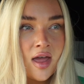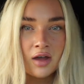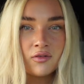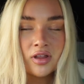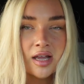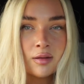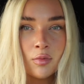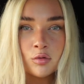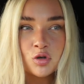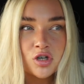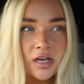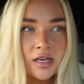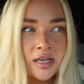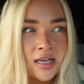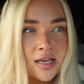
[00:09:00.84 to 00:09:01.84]
I feel like I'm always
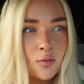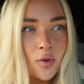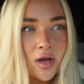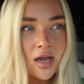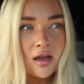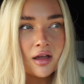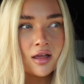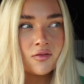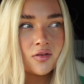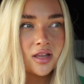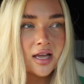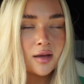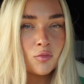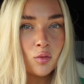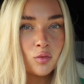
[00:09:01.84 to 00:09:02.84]
trying to eat well. I feel
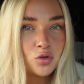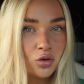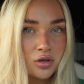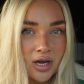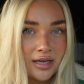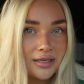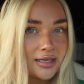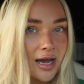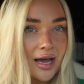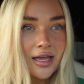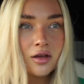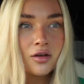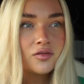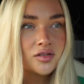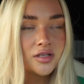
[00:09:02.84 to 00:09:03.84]
like I'm always on a
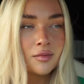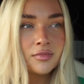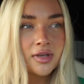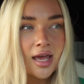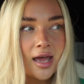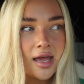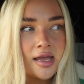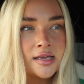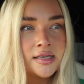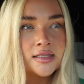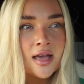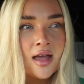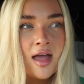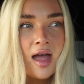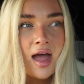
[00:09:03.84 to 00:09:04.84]
diet of some kind.
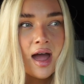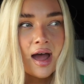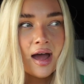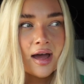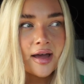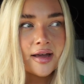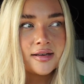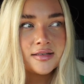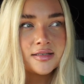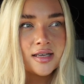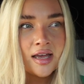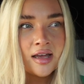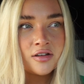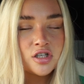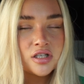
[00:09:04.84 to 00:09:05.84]
And
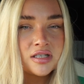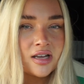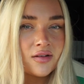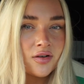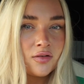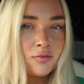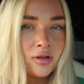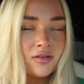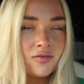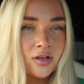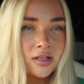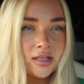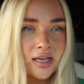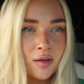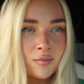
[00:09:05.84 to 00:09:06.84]
yeah, just never really
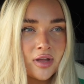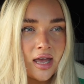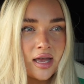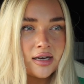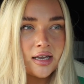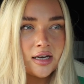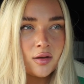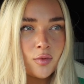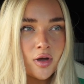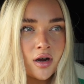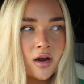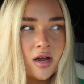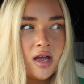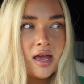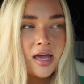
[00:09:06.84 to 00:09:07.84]
feeling like I'm getting
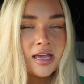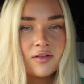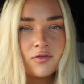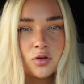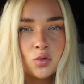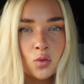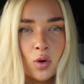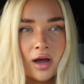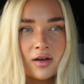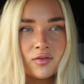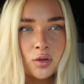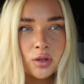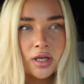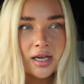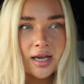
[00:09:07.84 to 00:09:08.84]
anywhere, even though I
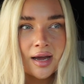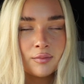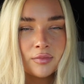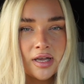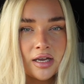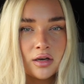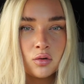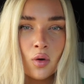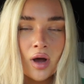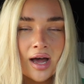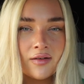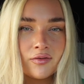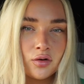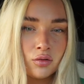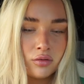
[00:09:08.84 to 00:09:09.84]
feel like I'm like not
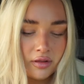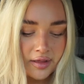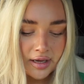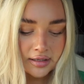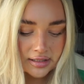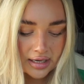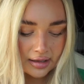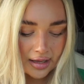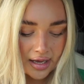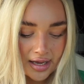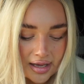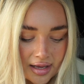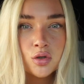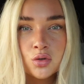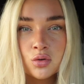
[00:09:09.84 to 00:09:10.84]
having all the things that I
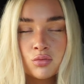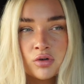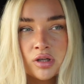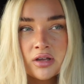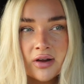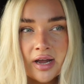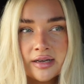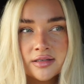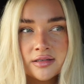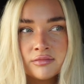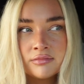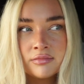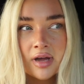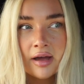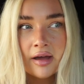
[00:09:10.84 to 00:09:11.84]
like. So really
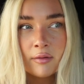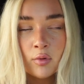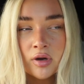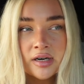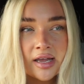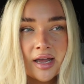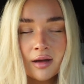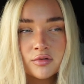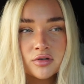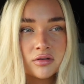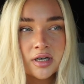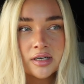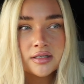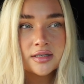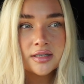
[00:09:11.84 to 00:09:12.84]
random, one night I was on
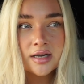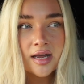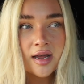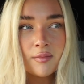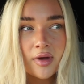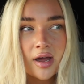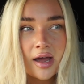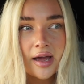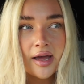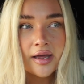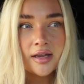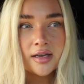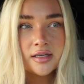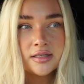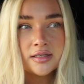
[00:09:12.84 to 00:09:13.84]
Instagram
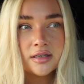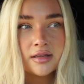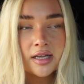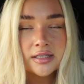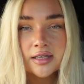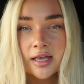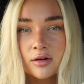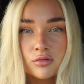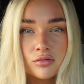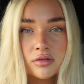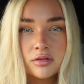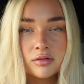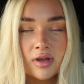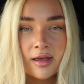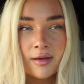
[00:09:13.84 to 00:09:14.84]
and this
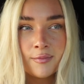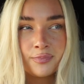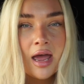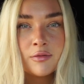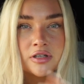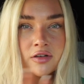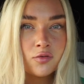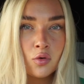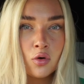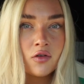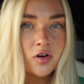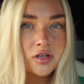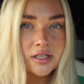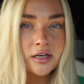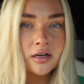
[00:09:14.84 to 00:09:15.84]
girl's it was a photo of
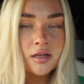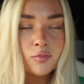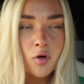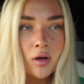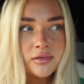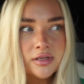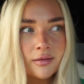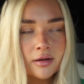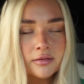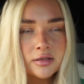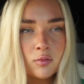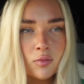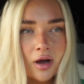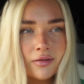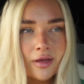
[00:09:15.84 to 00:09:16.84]
our dinner that popped up, and I was
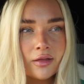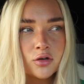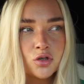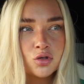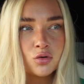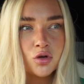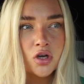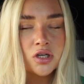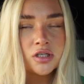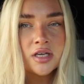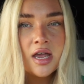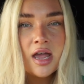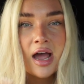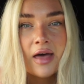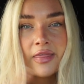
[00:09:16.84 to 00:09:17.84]
like, wow, that looks so good.
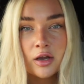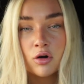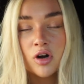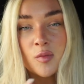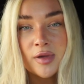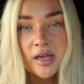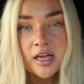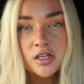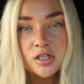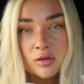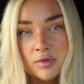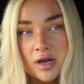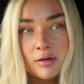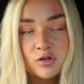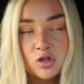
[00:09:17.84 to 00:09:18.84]
And then on her page,
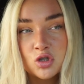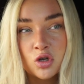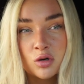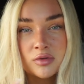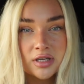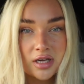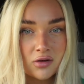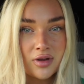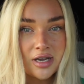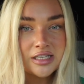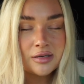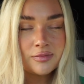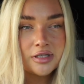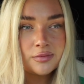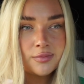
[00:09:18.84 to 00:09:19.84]
I just thought it was like a
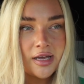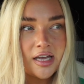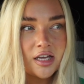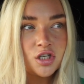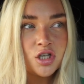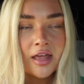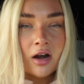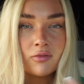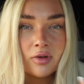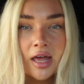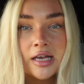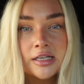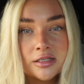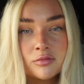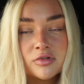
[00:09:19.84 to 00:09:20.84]
recipes page, and I
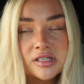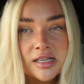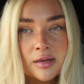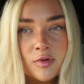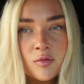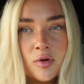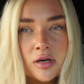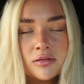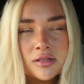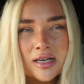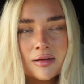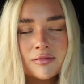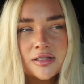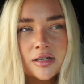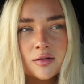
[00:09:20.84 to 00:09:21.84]
realized it was Slimming Worlds, and
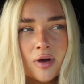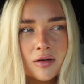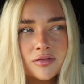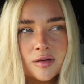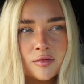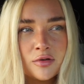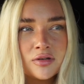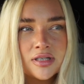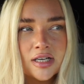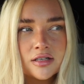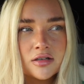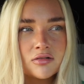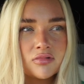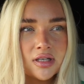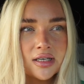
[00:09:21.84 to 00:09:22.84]
I was like, wow, some of those things
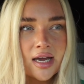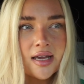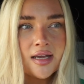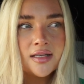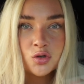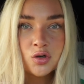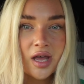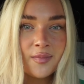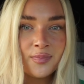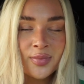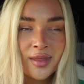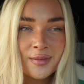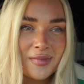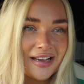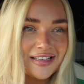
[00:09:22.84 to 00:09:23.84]
look really nice. So yeah,
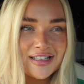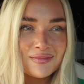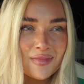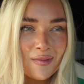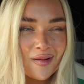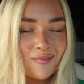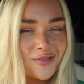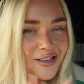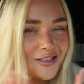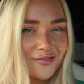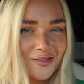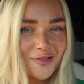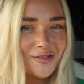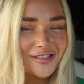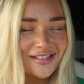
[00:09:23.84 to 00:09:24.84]
messaged my mum because of
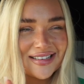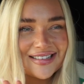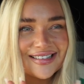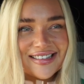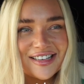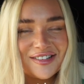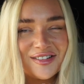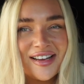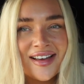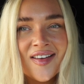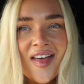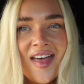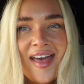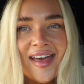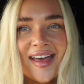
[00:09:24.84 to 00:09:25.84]
course Linda's in on it.
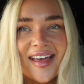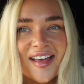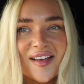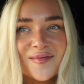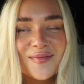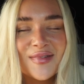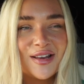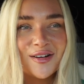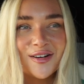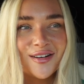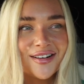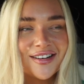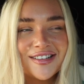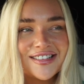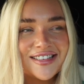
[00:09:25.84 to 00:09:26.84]
Me and
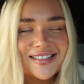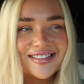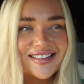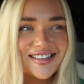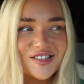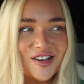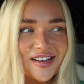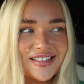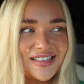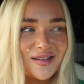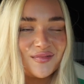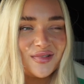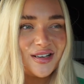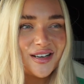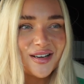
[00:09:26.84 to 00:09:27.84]
her are just the exact
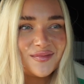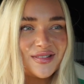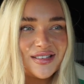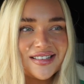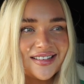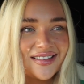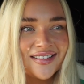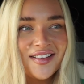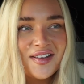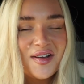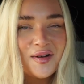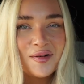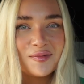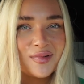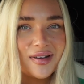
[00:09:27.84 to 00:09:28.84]
same when it comes to
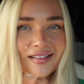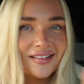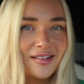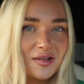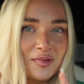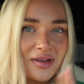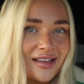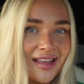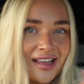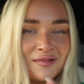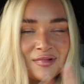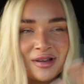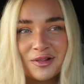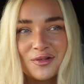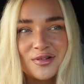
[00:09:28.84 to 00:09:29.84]
weight, like weight gain,
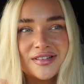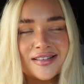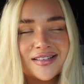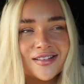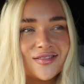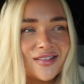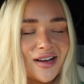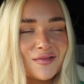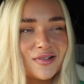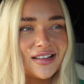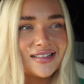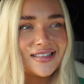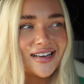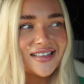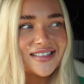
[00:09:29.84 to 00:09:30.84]
weight loss and stuff like that. We're the
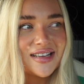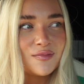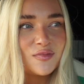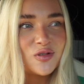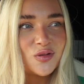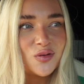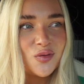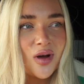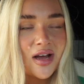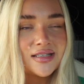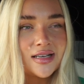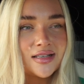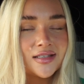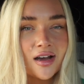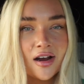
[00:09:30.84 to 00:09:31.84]
exact same. So I
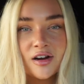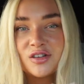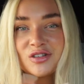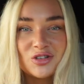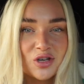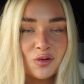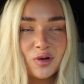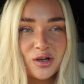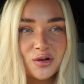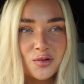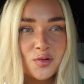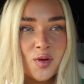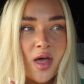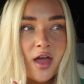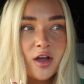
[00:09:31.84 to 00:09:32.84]
said to her, do you want to
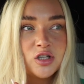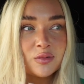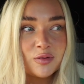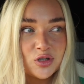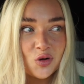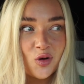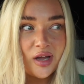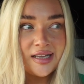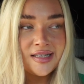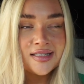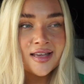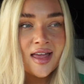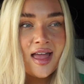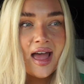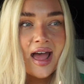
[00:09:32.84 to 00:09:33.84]
go? So we joined
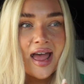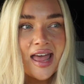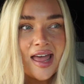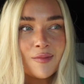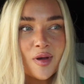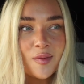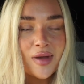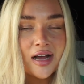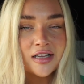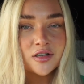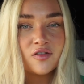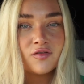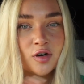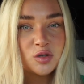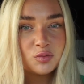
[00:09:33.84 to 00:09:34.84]
and we had our
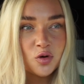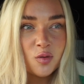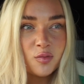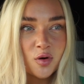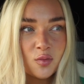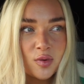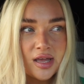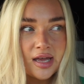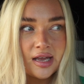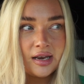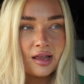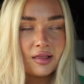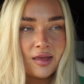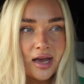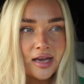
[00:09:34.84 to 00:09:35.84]
first proper
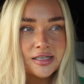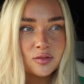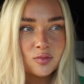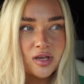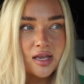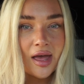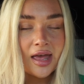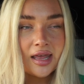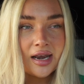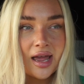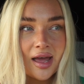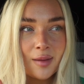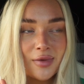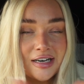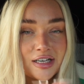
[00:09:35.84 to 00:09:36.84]
weigh-in last week, and
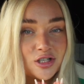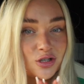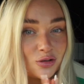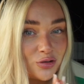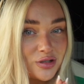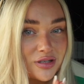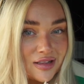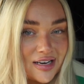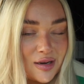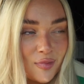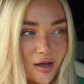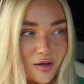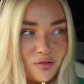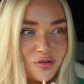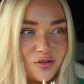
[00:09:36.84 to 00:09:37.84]
I managed to lose 3
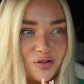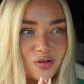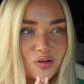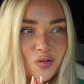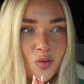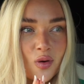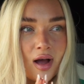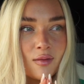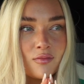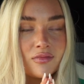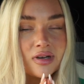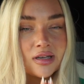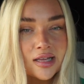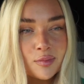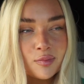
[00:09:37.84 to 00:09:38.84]
pounds, so I'm
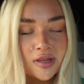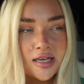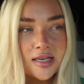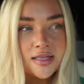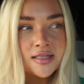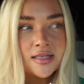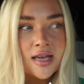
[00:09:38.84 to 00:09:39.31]
really pleased.